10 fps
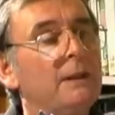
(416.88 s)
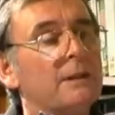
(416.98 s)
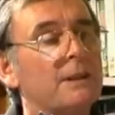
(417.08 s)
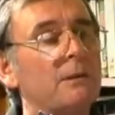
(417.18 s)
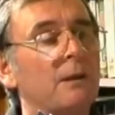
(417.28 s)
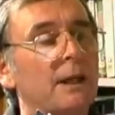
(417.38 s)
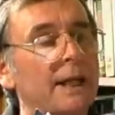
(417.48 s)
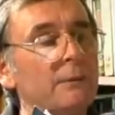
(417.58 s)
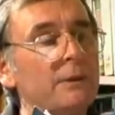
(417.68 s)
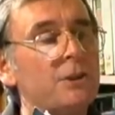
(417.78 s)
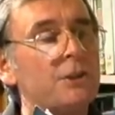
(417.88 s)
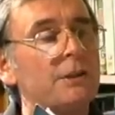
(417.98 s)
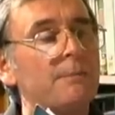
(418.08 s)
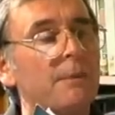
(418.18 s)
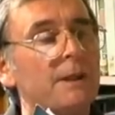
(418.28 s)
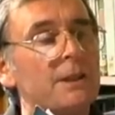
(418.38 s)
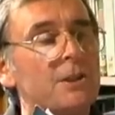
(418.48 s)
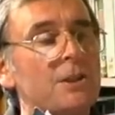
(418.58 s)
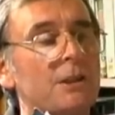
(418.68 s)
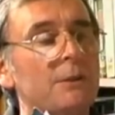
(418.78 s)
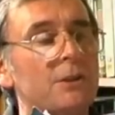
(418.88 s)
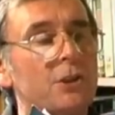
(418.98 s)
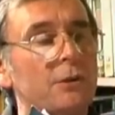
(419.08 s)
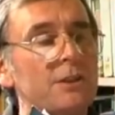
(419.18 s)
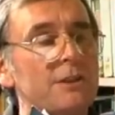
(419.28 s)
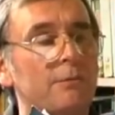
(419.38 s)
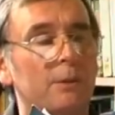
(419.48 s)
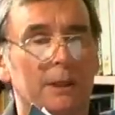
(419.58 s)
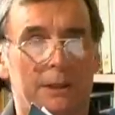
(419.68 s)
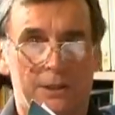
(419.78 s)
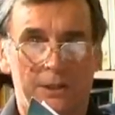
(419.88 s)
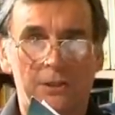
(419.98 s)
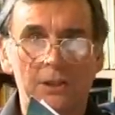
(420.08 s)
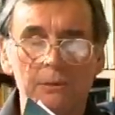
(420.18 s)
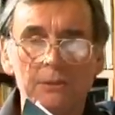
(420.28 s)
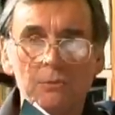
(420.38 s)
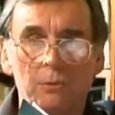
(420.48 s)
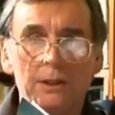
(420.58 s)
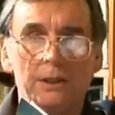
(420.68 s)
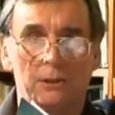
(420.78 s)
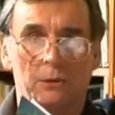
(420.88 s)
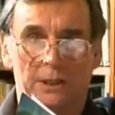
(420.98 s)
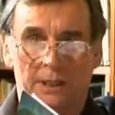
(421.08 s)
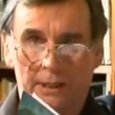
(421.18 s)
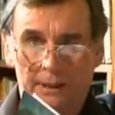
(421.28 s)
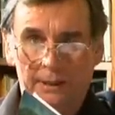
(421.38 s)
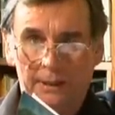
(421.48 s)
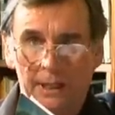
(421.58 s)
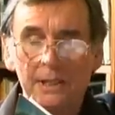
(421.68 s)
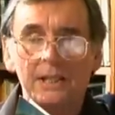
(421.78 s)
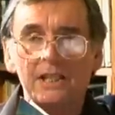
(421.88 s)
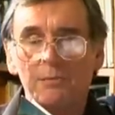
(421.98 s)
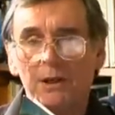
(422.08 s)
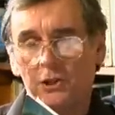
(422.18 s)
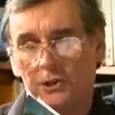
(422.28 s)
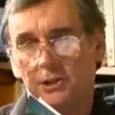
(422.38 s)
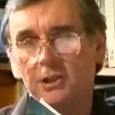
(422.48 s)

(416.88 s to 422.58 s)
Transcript: So language is to do with choice of words. It's to do with word order, and it's especially